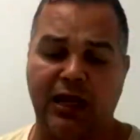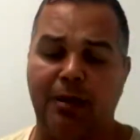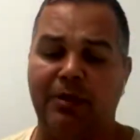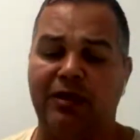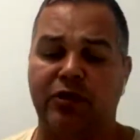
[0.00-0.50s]
at
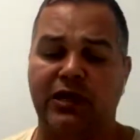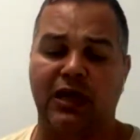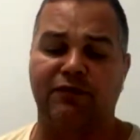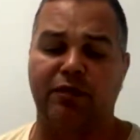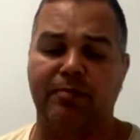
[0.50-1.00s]
club level,
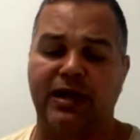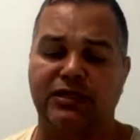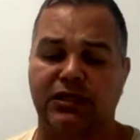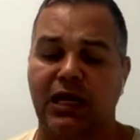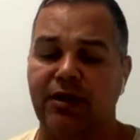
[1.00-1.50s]
kicking for
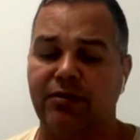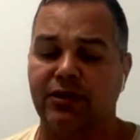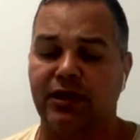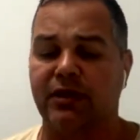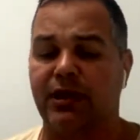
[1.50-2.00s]
Madison there
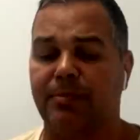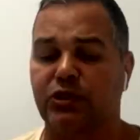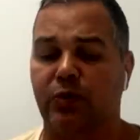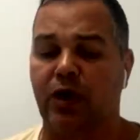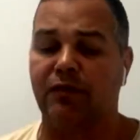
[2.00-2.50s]
in the, in the
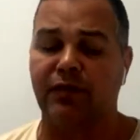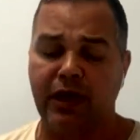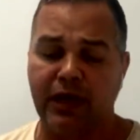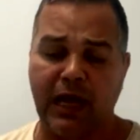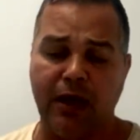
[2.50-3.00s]
number 12.
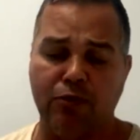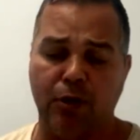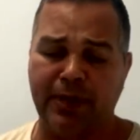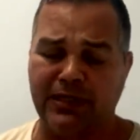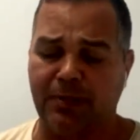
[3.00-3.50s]

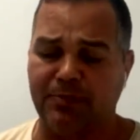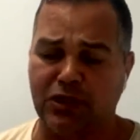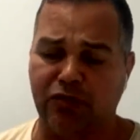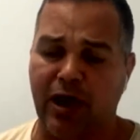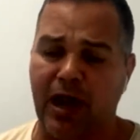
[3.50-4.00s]
Cartwright picks up
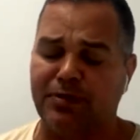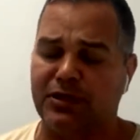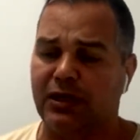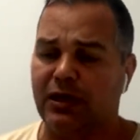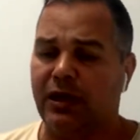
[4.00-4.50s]
the
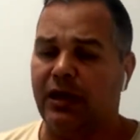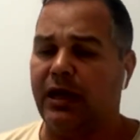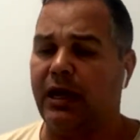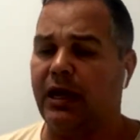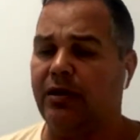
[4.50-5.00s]
scraps.
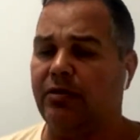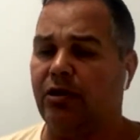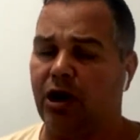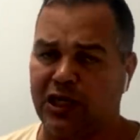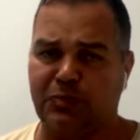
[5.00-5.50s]

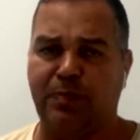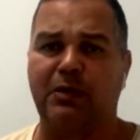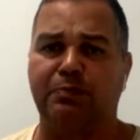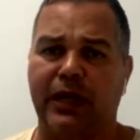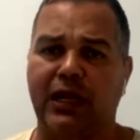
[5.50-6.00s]
And I
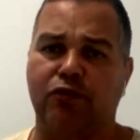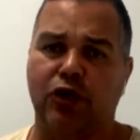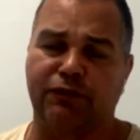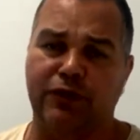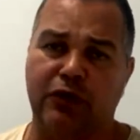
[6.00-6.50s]
expect plenty of
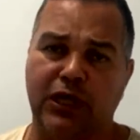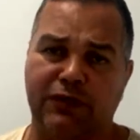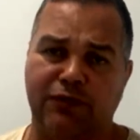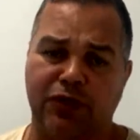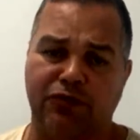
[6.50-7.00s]
crossfield
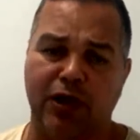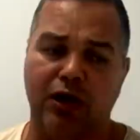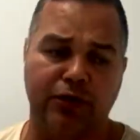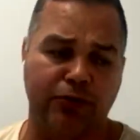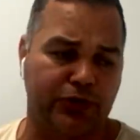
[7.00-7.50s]
kicks for
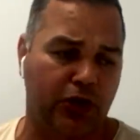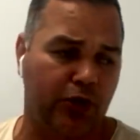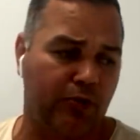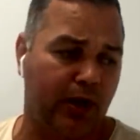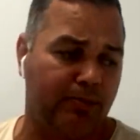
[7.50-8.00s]
Latrell and
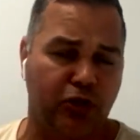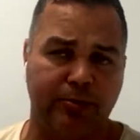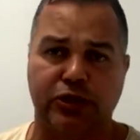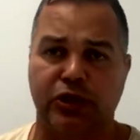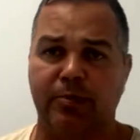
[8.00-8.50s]
also um,
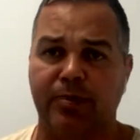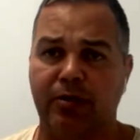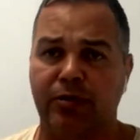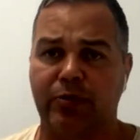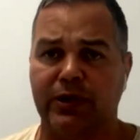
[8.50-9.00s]
Tommy
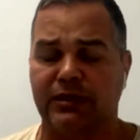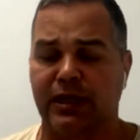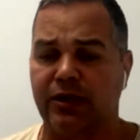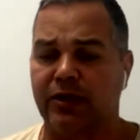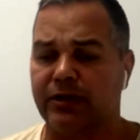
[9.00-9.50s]
Turbo on
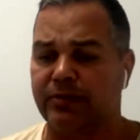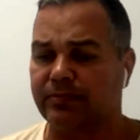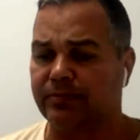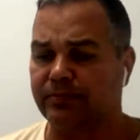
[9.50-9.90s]
Wednesday night.